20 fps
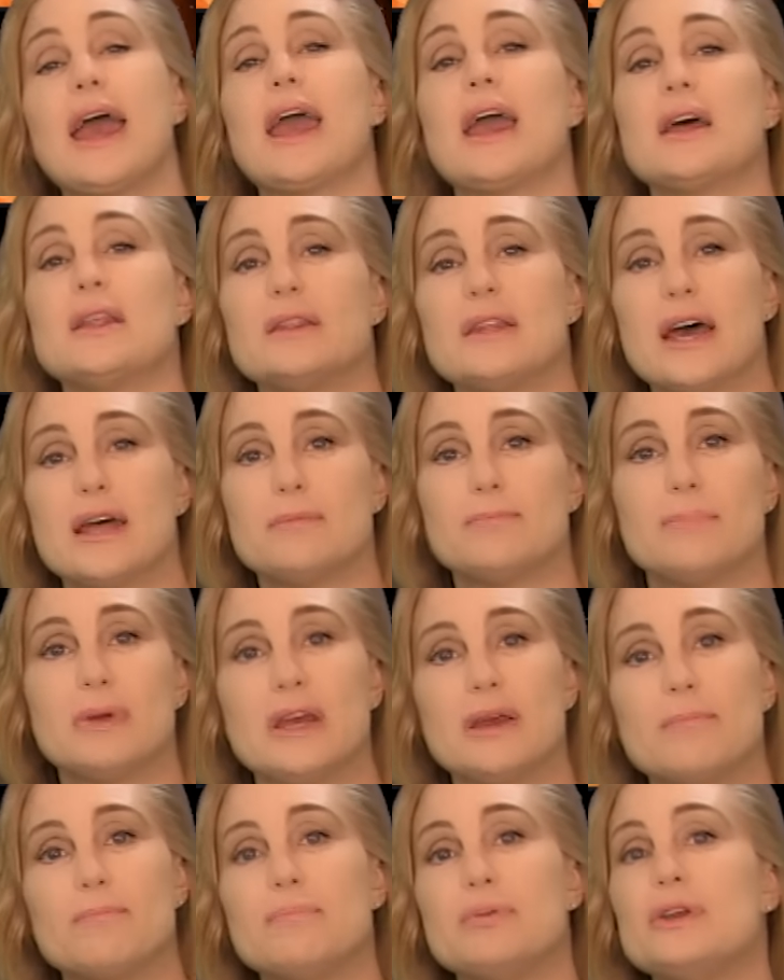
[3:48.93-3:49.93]
and that
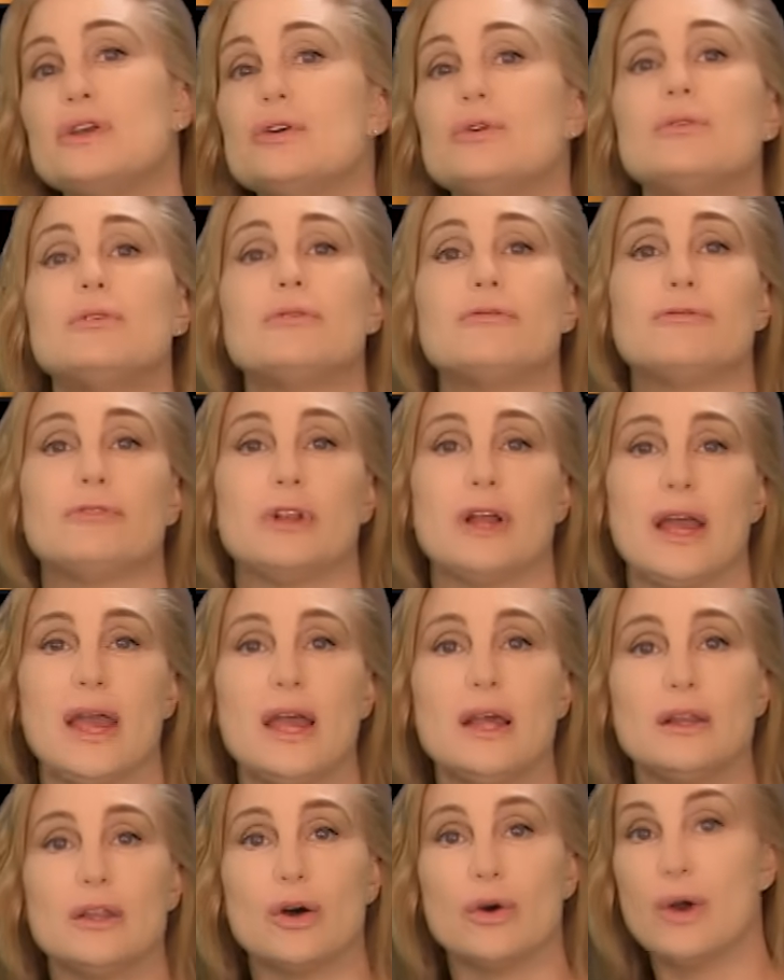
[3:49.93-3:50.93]
big beautiful
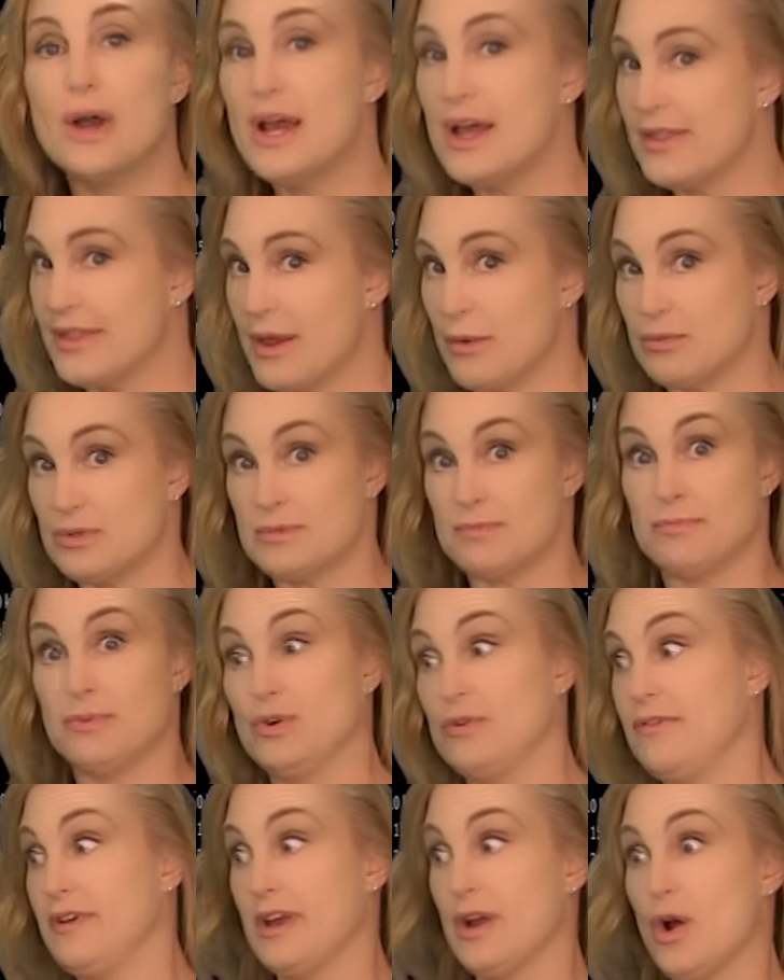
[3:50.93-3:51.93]
halo that was
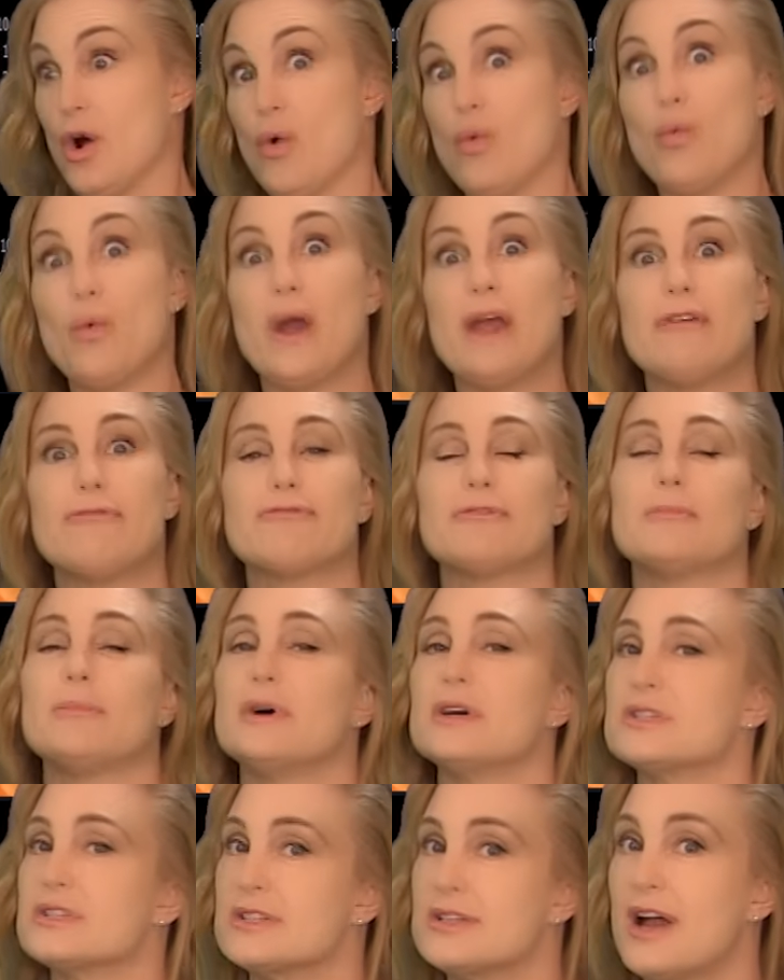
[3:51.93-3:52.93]
moving away from
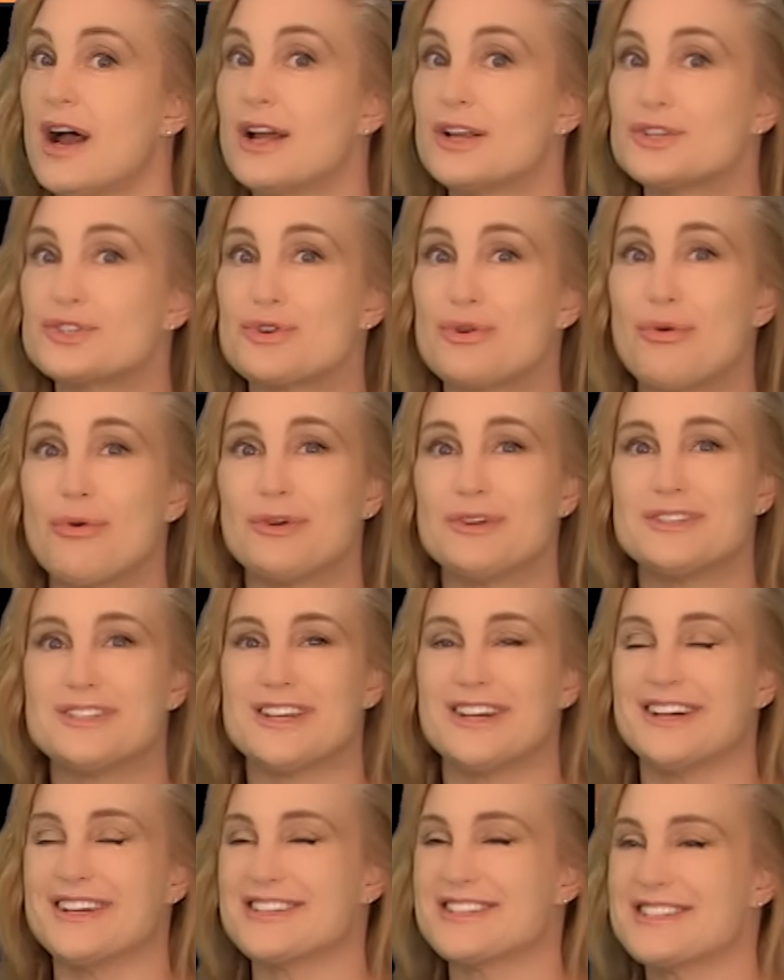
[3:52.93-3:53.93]
us, not
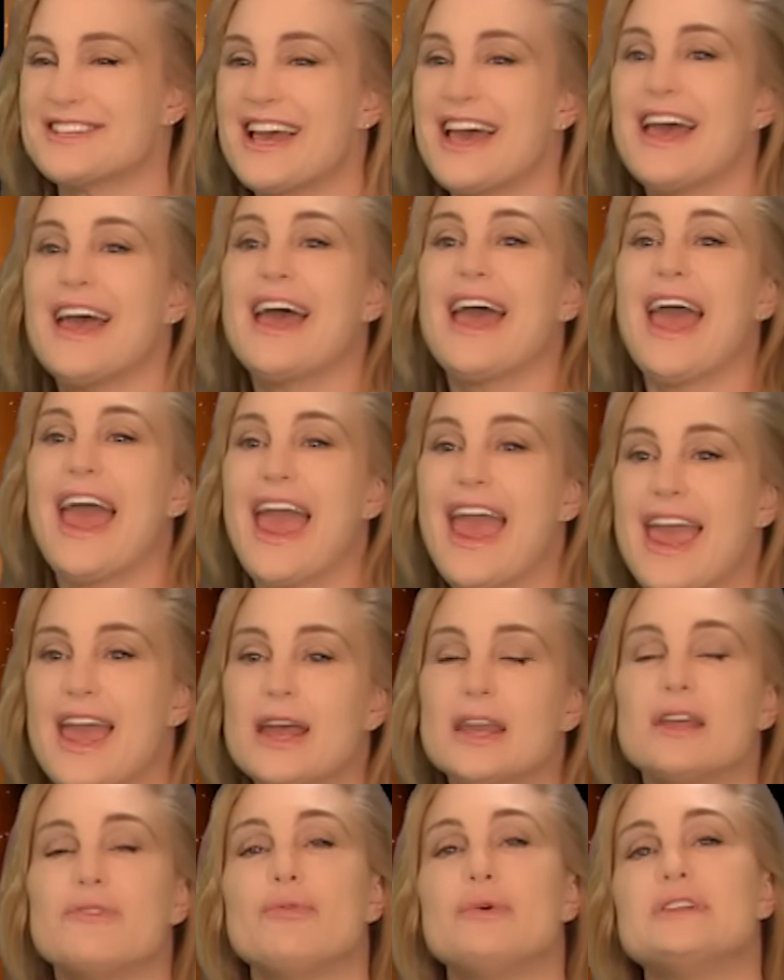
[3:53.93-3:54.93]
towards us.
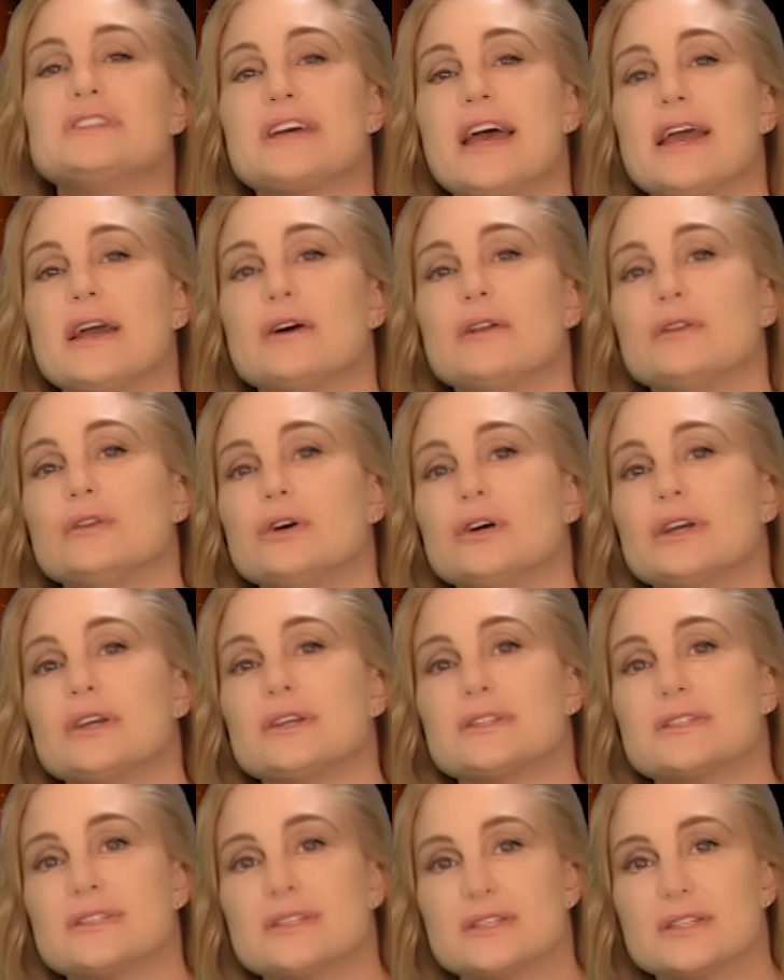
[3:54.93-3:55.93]
And if we take a look
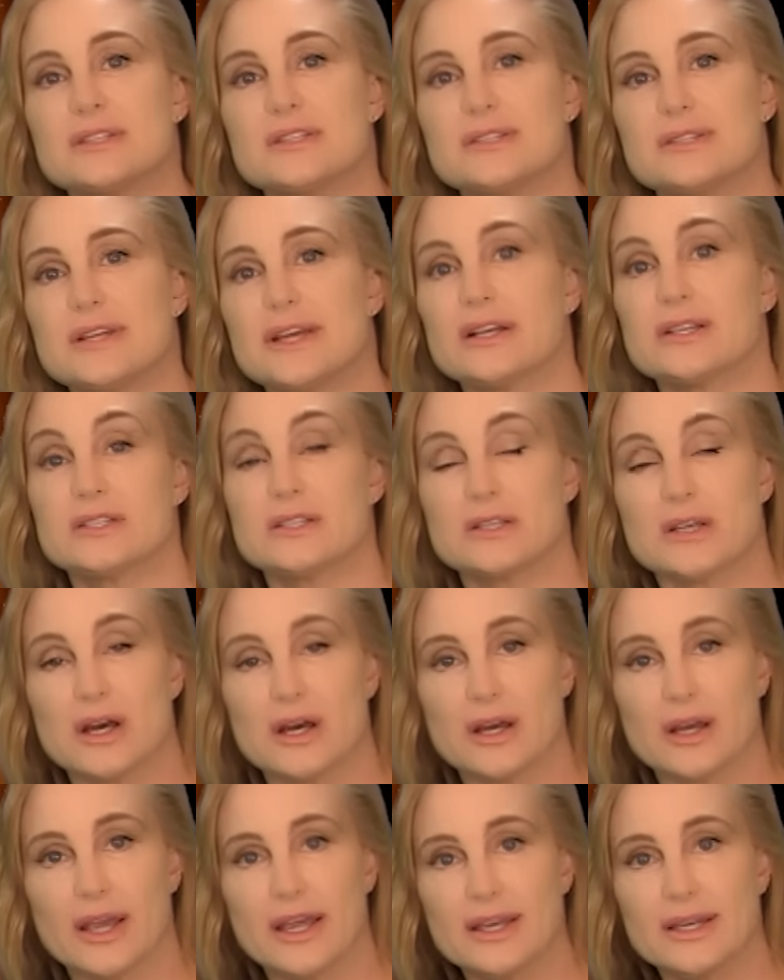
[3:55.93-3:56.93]
at the STIX
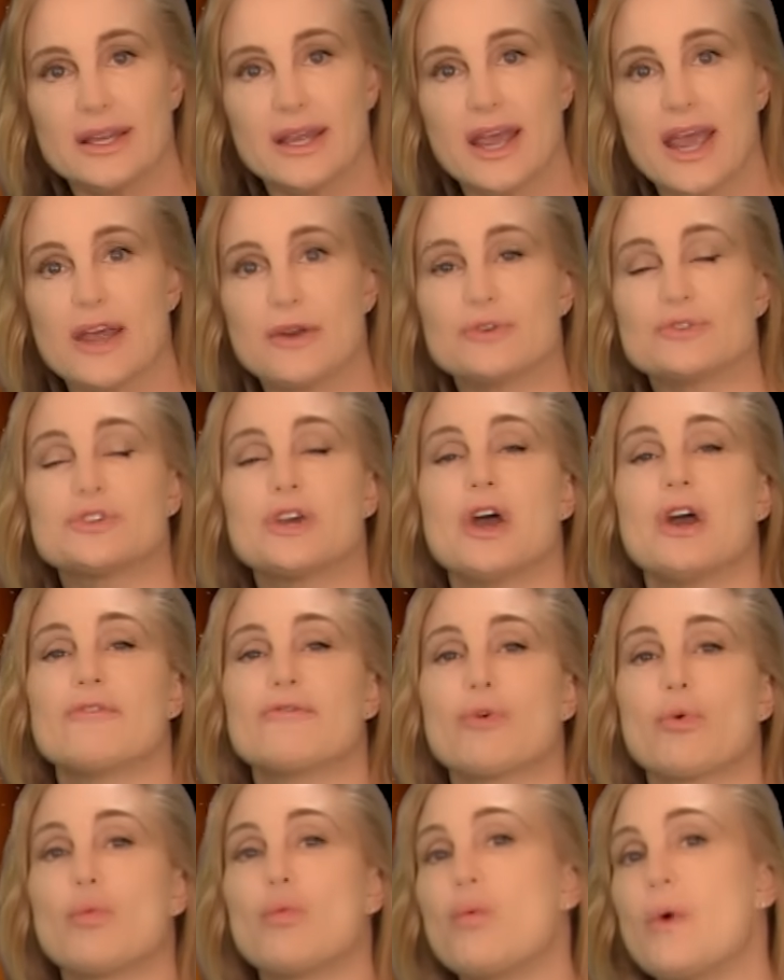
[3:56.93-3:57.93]
indicators
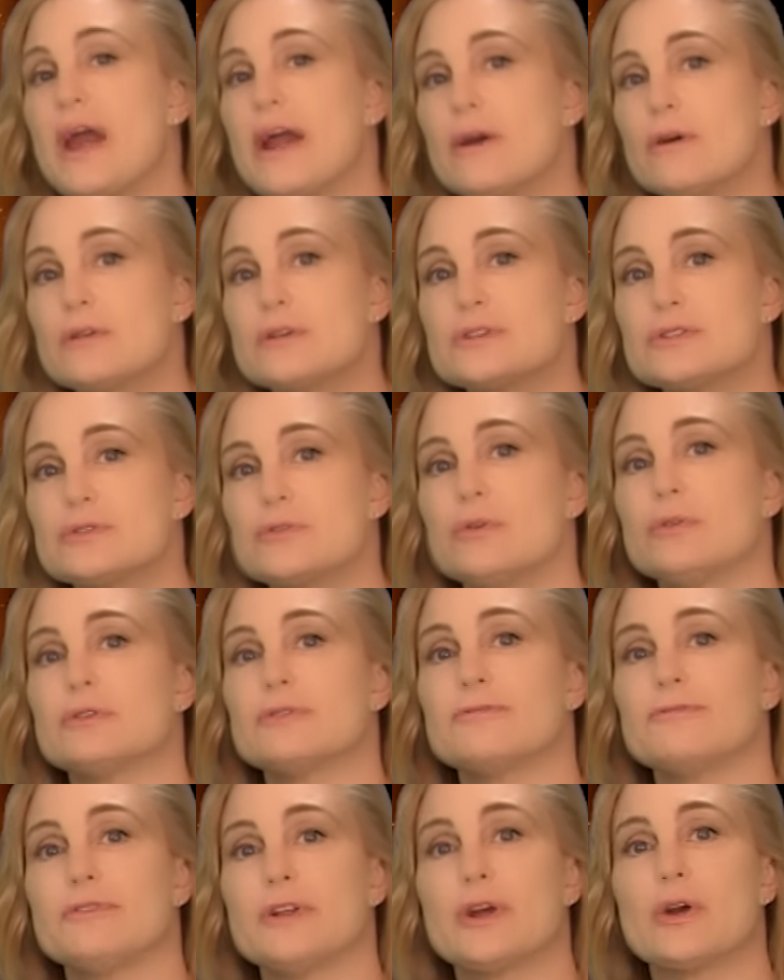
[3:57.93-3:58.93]
for where the
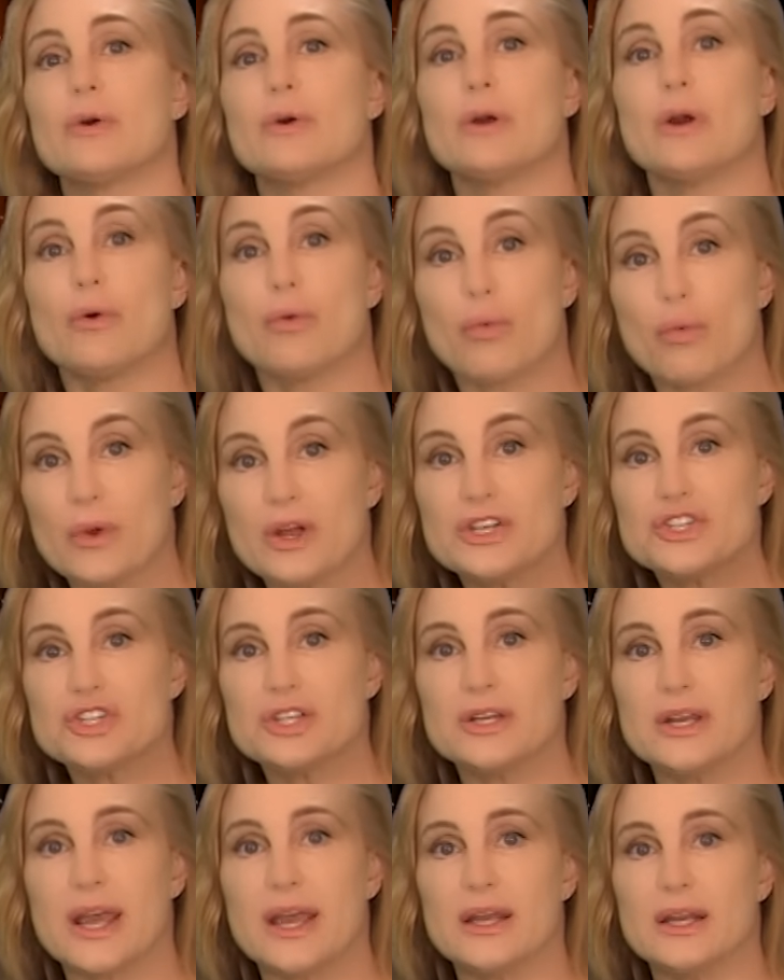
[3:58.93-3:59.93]
solar flare
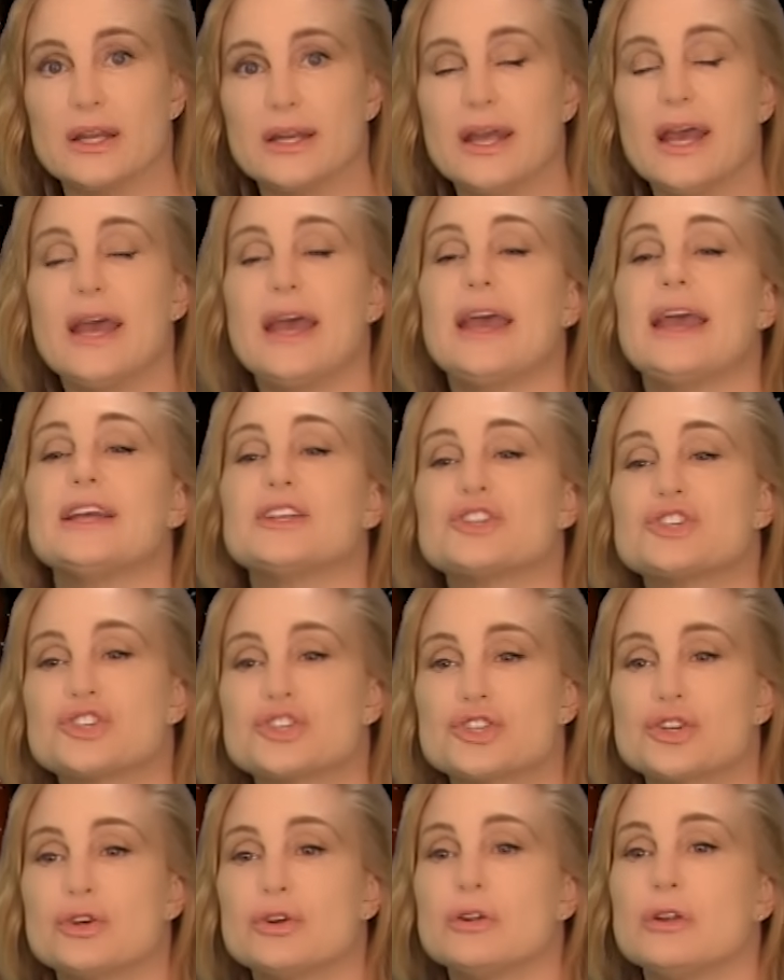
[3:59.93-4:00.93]
originated, it
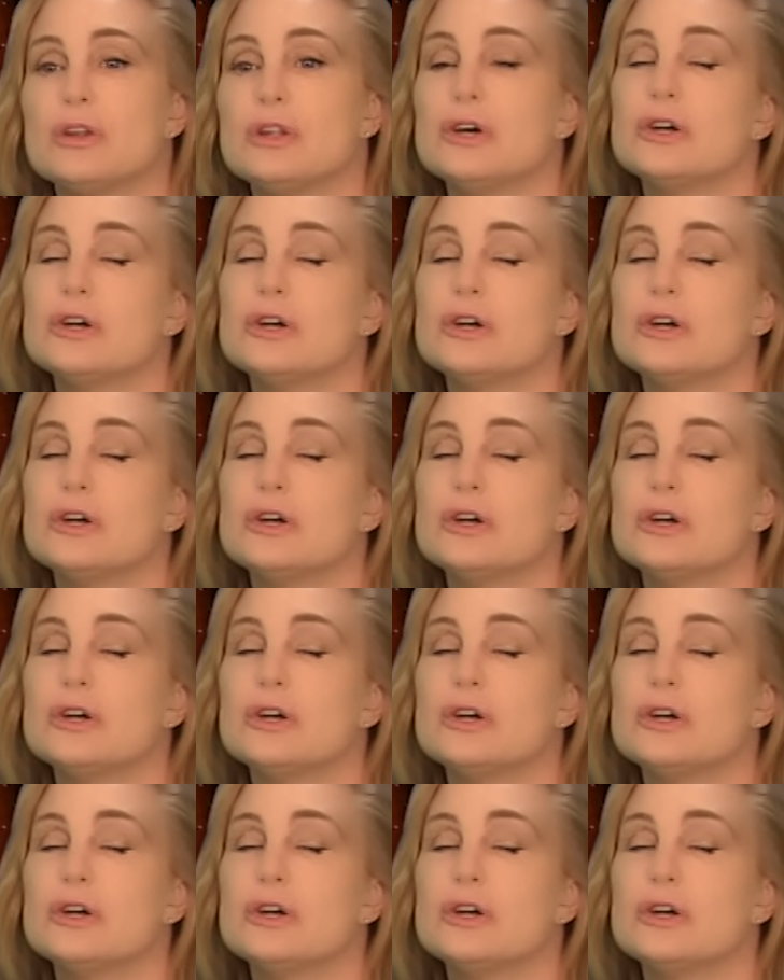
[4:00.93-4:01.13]
sure